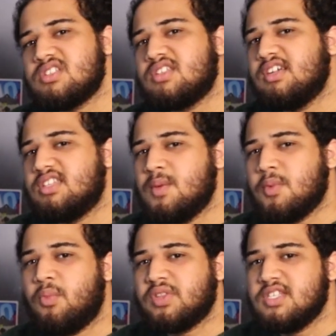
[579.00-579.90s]
doesn't need to team
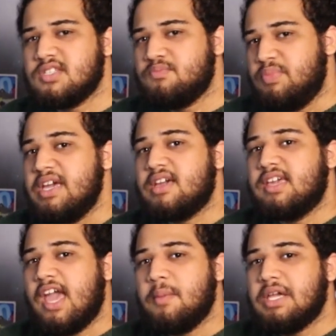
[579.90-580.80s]
up with these big
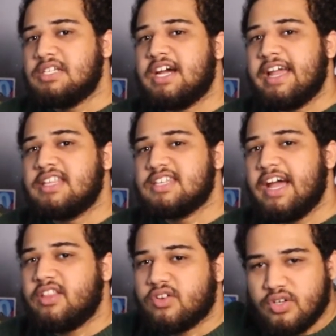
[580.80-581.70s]
gaming giants
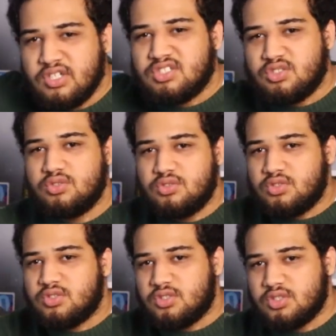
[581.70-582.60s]
either.
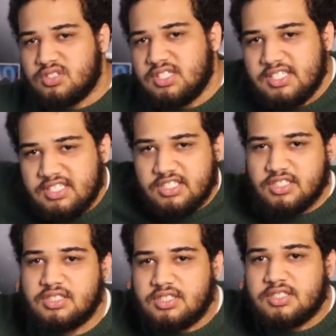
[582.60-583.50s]
Oh, the
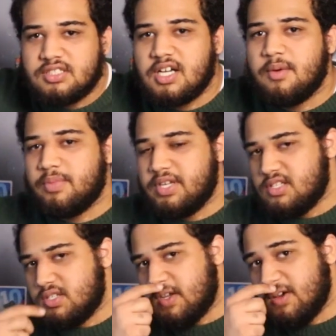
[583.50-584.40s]
old
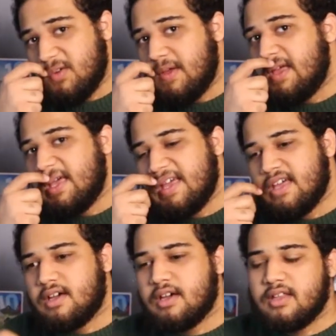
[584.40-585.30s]
companies,
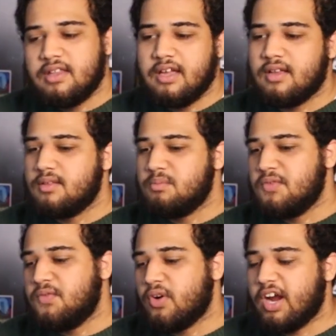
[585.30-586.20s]

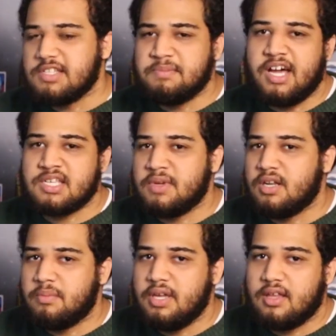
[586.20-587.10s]
Before Xbox made
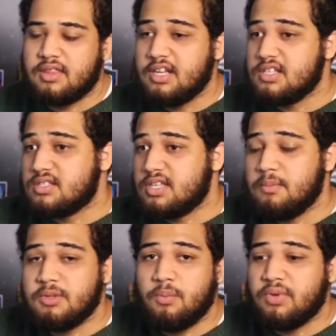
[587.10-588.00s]
it big, they just
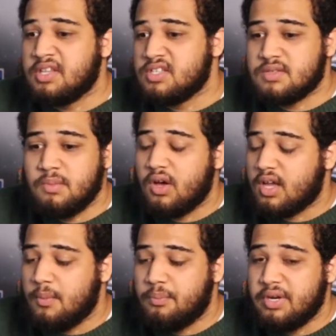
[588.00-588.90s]
teamed up with this small
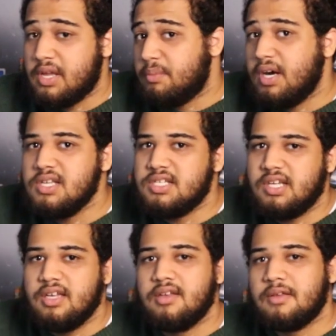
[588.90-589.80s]
company,
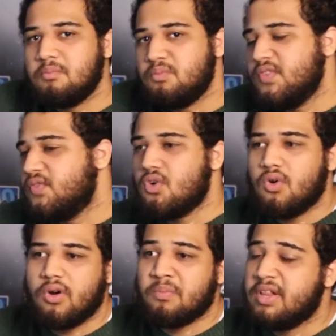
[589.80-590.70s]
Bungie.
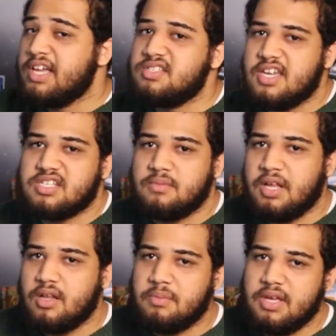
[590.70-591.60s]
Before PlayStation
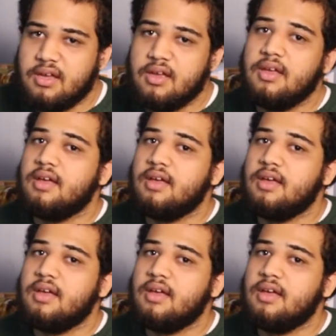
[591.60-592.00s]
made it big,